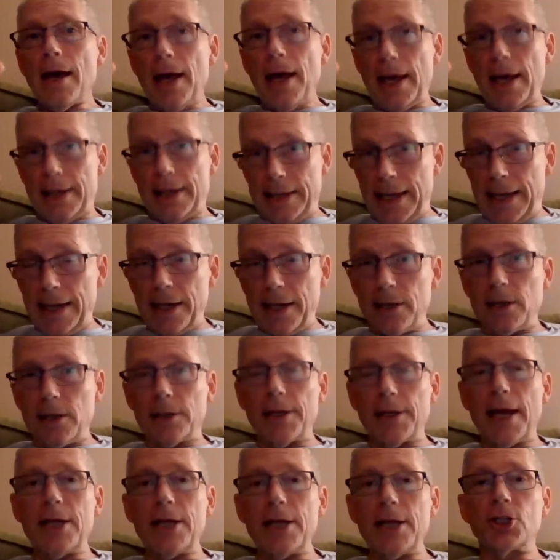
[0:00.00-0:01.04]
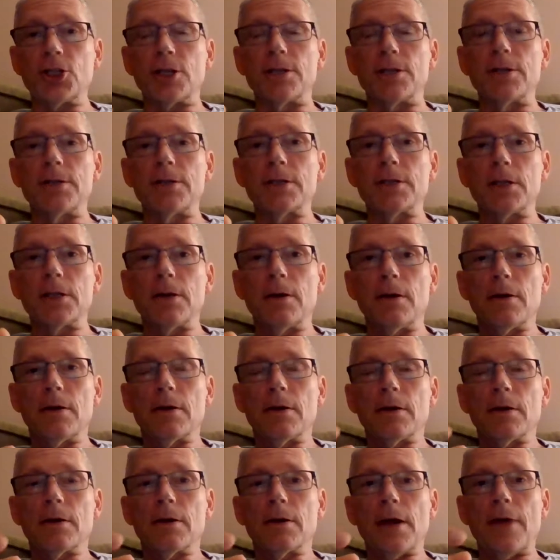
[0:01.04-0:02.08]
and again in Galatians,
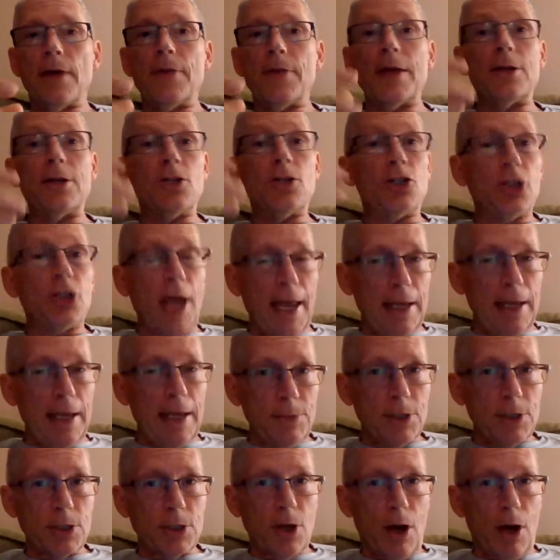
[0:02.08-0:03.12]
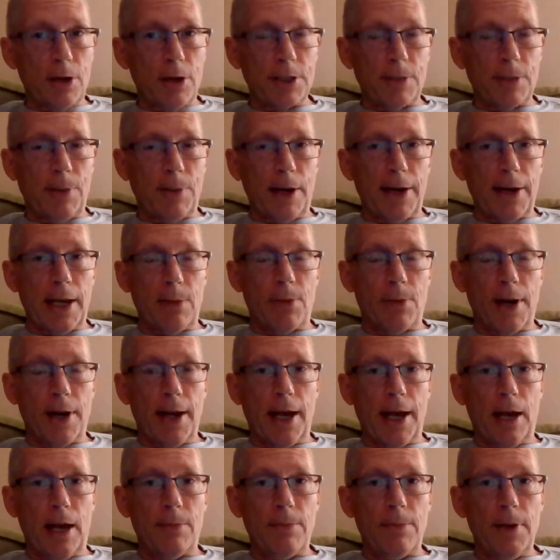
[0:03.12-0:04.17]
and then James talks about
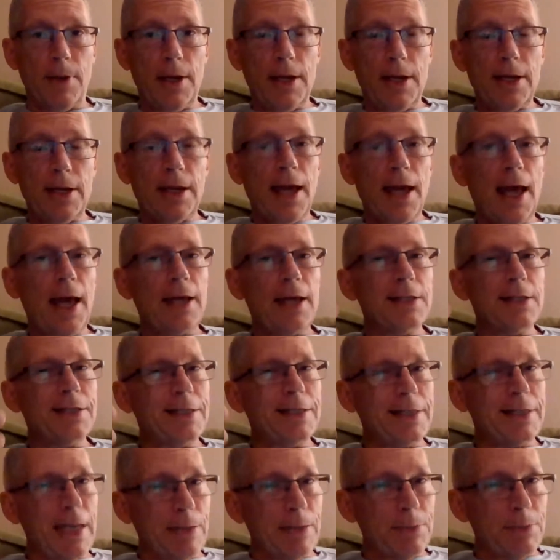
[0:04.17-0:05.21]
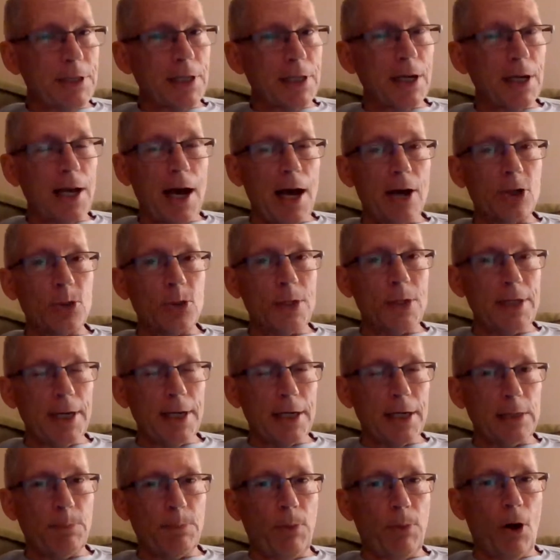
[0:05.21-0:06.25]
Abraham, seems to
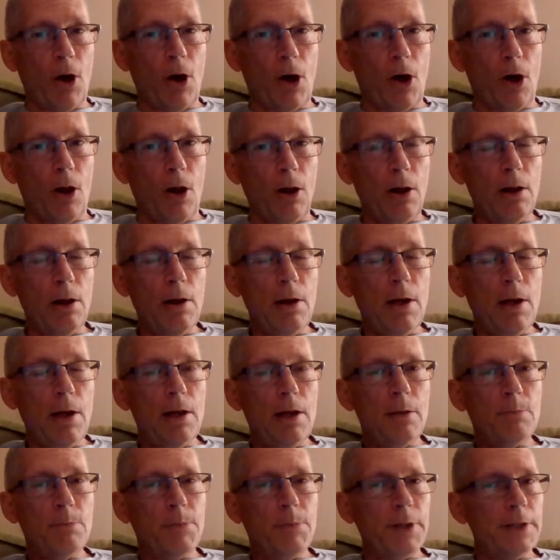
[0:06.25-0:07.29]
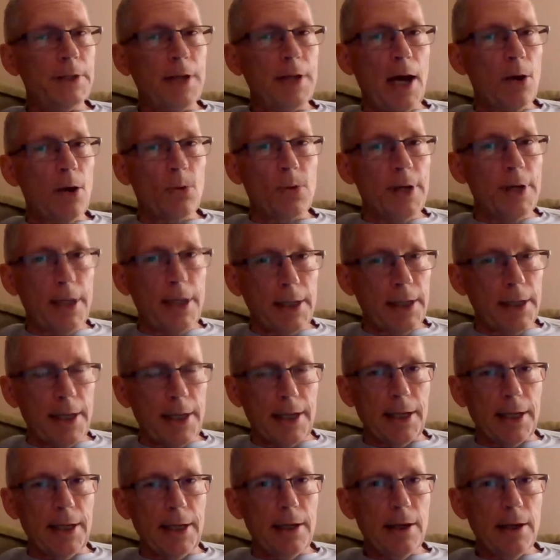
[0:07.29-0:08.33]
contradict Paul, but not
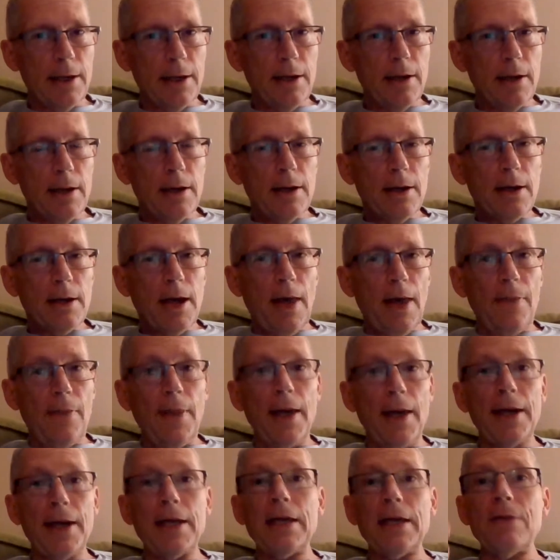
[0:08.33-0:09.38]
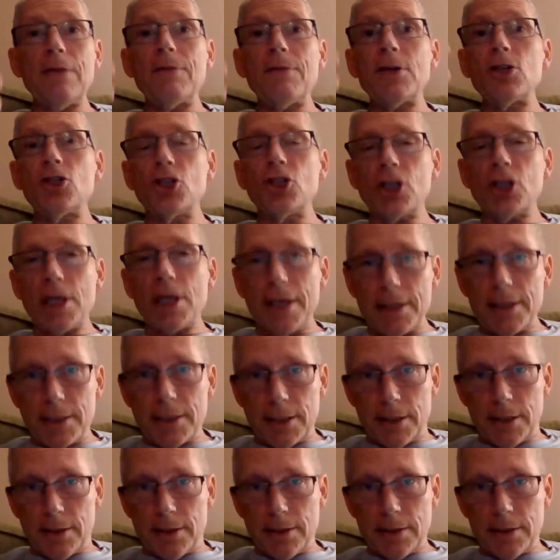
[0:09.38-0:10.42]
really. And then even
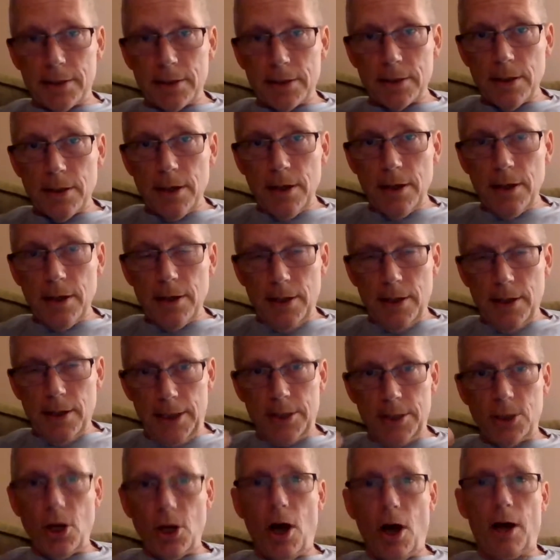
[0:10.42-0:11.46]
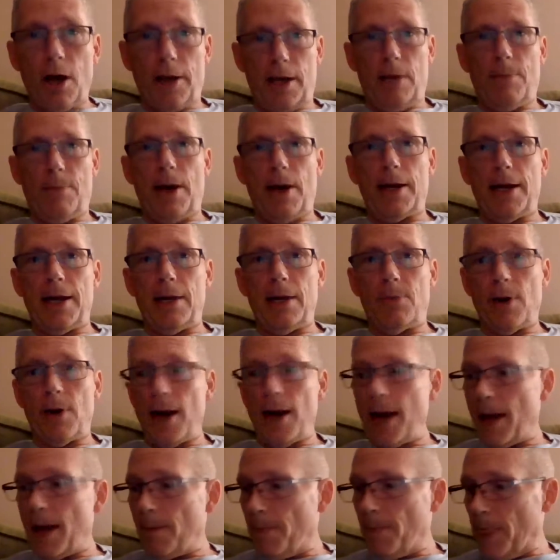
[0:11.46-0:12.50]
Jesus is talking about
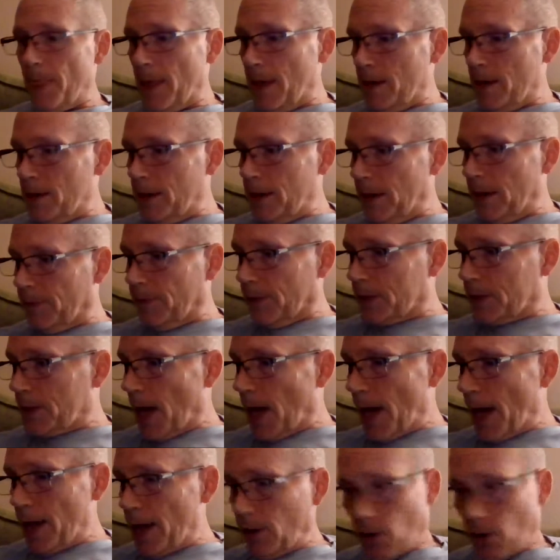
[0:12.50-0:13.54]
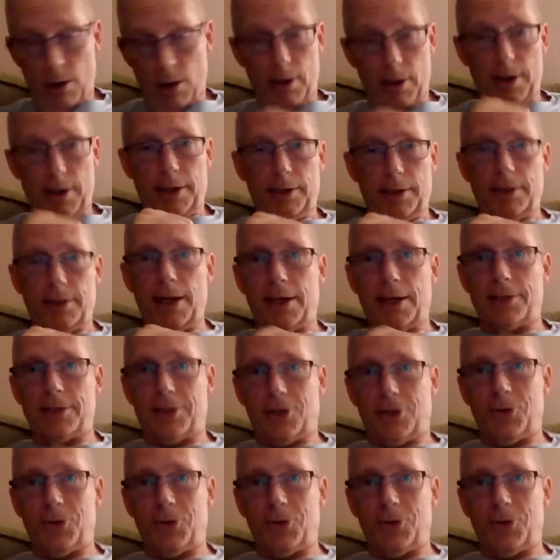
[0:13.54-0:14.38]
Abraham in the dialogue, in